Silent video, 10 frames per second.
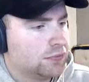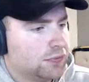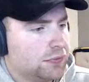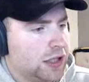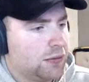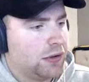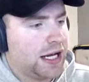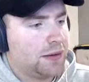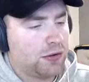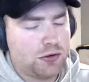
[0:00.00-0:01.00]
And I'm
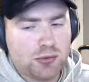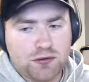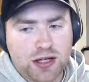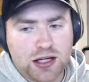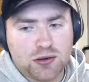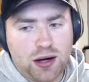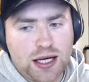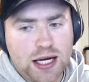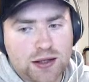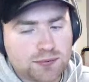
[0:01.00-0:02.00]
glad Brisbane have kicked away
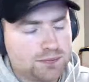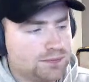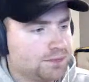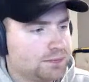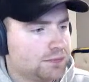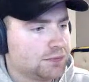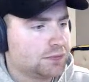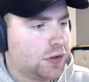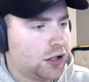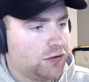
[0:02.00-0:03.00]
now.
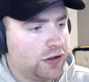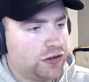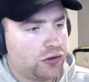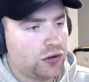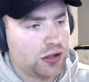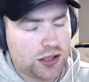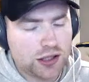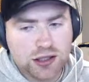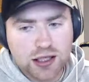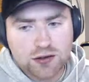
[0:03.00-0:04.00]
Hopefully Zorko
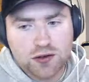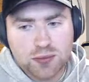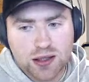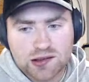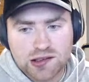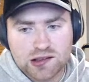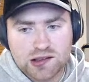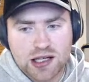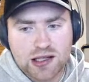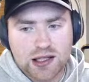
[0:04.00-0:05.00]
can get a few +6s
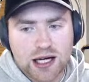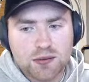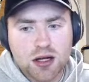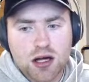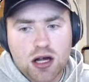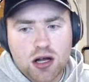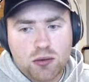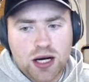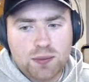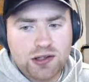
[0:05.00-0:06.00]
down the game.
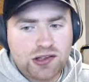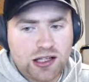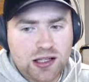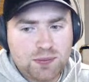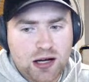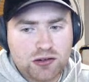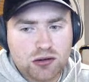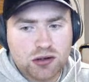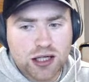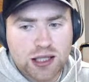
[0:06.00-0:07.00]
What happened to Sinclair Bales?
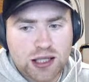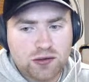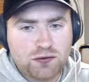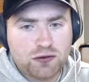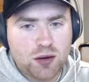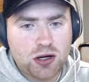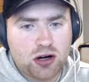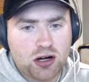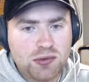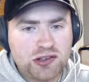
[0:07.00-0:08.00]
Looked like he was on fire but
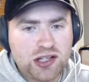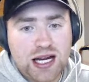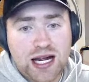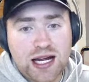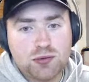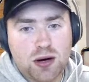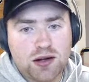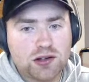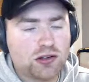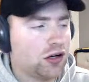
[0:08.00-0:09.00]
gone missing. Yeah, he's one
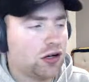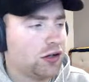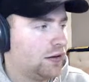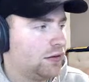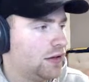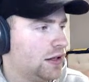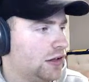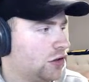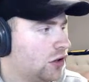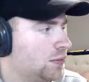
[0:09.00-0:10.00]
that's gone,
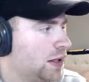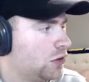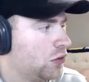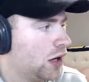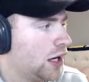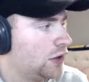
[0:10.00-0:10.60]
has gone a bit quiet as